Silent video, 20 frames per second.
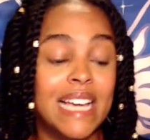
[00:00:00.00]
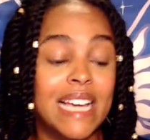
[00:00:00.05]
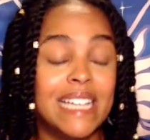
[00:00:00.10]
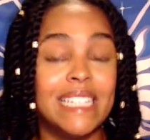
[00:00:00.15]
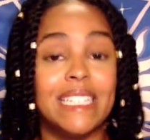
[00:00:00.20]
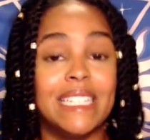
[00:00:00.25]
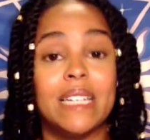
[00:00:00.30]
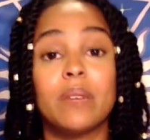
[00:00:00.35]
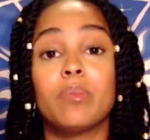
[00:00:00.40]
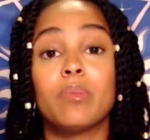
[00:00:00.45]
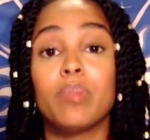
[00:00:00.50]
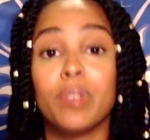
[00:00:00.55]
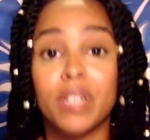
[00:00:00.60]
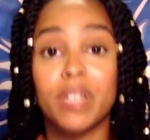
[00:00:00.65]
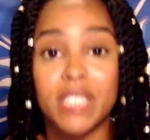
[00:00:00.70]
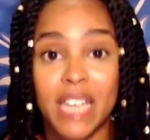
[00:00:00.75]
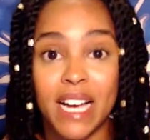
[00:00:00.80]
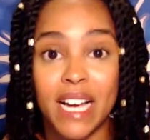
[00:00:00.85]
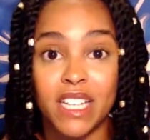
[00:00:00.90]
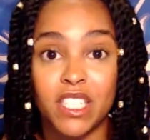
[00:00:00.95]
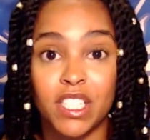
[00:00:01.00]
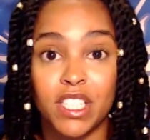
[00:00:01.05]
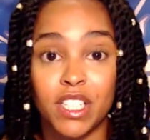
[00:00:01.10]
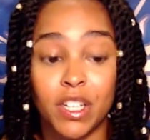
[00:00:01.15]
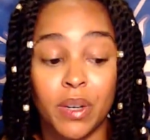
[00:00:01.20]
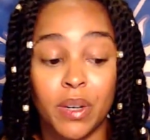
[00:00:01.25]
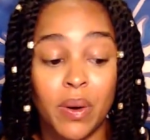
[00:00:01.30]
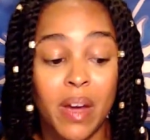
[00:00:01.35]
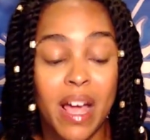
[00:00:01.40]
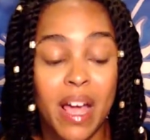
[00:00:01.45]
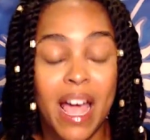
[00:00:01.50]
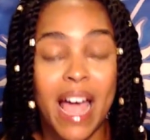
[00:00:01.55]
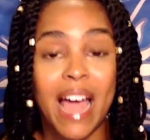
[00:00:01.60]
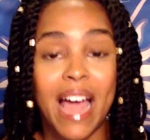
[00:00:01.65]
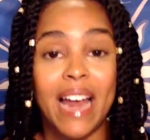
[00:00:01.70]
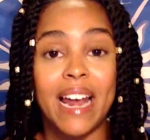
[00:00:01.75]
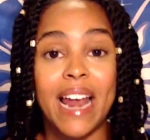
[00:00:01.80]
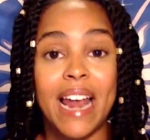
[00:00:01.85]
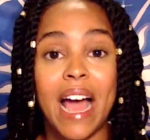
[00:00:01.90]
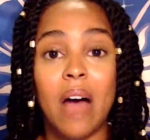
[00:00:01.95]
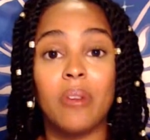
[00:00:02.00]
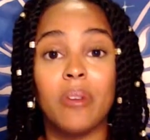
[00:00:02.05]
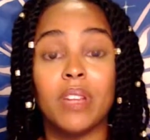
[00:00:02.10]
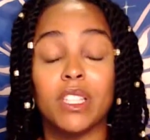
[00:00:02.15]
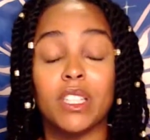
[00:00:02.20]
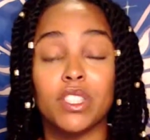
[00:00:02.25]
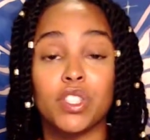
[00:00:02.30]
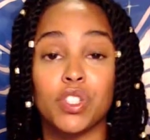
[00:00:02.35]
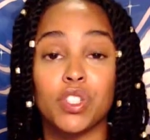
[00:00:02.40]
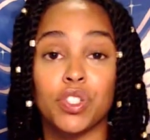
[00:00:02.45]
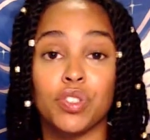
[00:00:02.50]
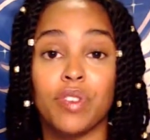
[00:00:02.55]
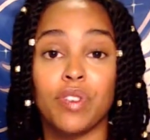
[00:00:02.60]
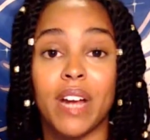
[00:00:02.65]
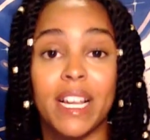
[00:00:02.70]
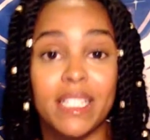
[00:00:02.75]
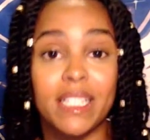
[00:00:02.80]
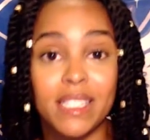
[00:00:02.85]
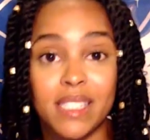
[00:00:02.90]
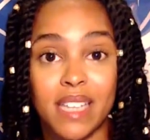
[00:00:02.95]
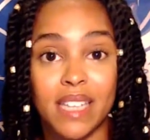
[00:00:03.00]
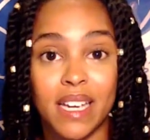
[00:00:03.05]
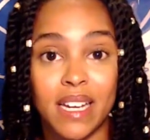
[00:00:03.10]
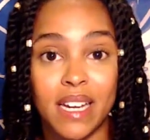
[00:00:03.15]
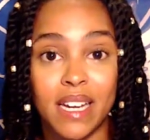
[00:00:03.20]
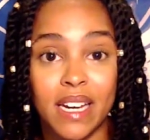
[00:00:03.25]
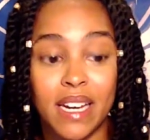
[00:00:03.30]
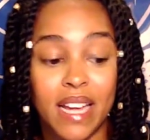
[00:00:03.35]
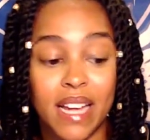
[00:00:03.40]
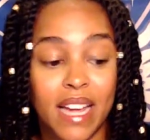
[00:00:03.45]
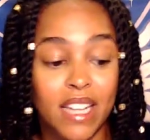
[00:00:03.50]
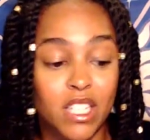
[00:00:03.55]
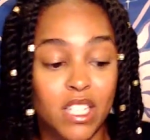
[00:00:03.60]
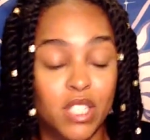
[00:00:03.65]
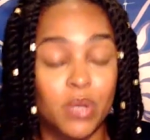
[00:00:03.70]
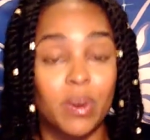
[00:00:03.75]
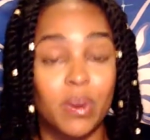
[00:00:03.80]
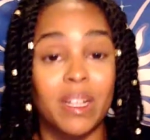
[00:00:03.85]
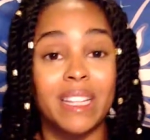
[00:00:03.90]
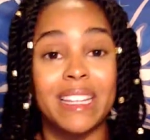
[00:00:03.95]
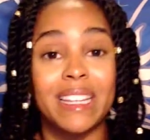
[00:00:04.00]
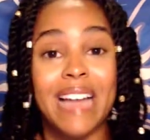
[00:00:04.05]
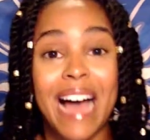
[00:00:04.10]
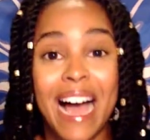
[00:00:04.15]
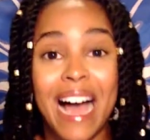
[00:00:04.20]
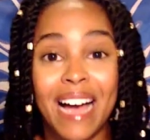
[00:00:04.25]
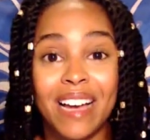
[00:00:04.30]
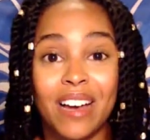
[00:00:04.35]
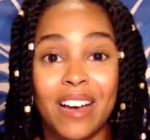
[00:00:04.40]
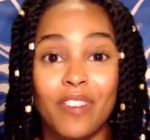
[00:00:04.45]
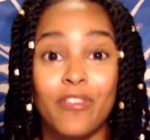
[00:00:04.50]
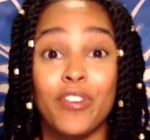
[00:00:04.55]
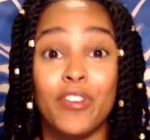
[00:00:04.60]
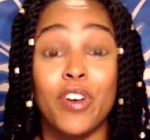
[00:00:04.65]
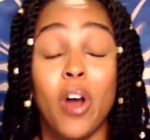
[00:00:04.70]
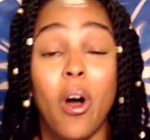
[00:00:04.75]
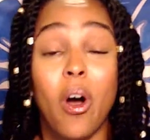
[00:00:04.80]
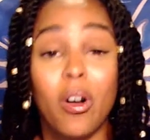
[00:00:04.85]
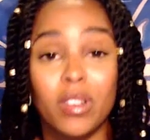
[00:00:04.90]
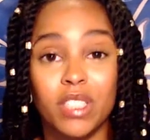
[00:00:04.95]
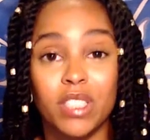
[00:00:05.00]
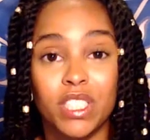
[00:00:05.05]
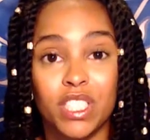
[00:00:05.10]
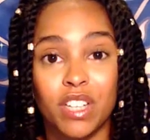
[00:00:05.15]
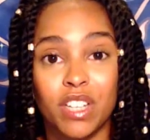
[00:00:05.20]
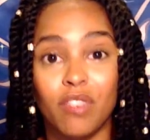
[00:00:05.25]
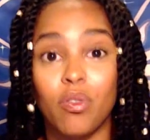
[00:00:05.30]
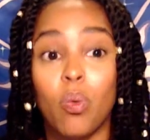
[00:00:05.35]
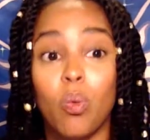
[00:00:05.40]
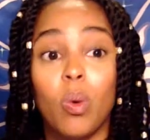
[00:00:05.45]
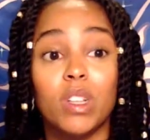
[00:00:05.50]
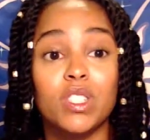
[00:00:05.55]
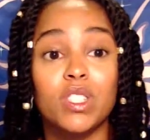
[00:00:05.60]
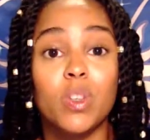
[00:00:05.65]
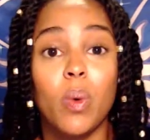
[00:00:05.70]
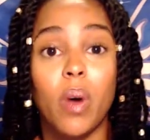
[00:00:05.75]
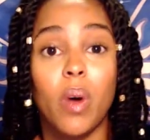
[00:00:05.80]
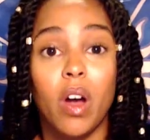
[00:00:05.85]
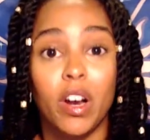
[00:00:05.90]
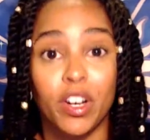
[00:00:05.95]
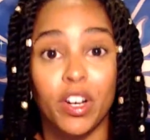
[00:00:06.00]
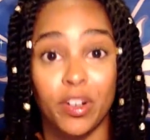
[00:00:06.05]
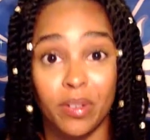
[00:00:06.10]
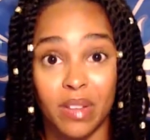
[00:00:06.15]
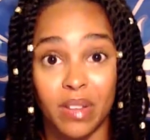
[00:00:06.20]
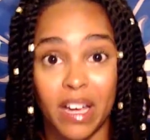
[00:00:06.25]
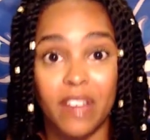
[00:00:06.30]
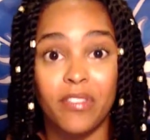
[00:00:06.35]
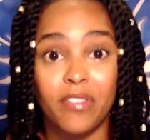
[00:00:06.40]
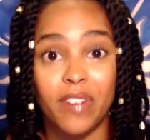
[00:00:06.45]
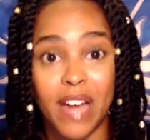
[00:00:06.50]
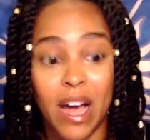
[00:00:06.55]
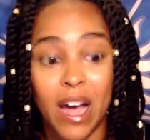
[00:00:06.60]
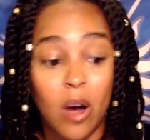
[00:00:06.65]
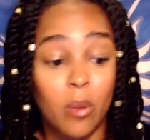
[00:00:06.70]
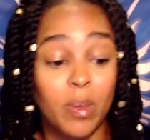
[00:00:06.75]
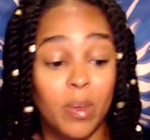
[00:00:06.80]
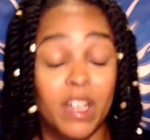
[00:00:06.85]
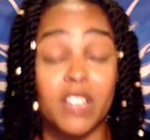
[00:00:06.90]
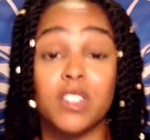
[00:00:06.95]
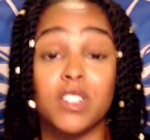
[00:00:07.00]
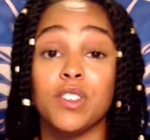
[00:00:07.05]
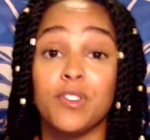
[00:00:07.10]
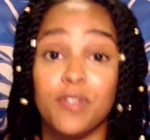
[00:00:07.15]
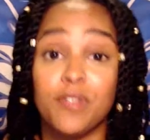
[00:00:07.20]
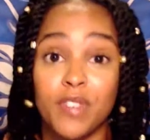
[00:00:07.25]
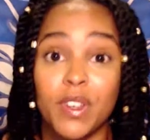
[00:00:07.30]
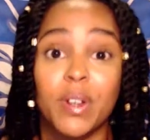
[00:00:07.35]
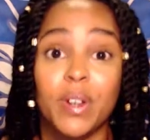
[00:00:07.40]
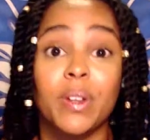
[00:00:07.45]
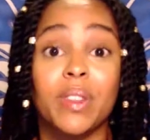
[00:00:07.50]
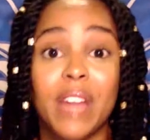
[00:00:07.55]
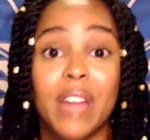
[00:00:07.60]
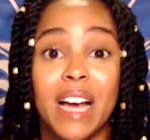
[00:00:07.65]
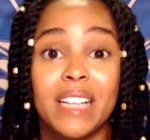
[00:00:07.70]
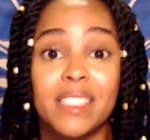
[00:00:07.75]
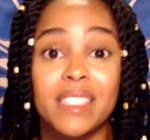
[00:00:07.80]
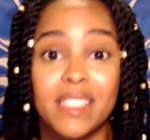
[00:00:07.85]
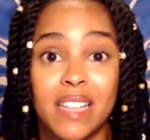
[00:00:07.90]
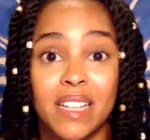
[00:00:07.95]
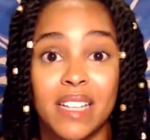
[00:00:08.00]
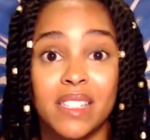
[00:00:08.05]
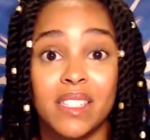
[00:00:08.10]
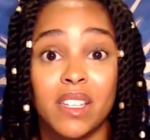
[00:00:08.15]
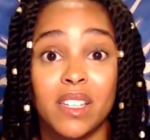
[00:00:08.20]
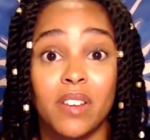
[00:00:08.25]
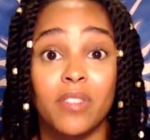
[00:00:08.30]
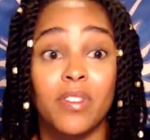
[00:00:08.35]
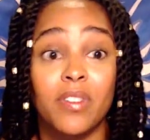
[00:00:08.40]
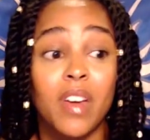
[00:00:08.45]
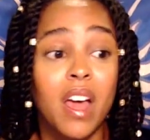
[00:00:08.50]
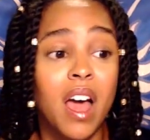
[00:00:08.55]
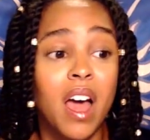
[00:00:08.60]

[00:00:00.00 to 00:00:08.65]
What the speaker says: didn't protect you, and now that's translated into a lack of knowledge of what's going on in your life now because you feel that sense of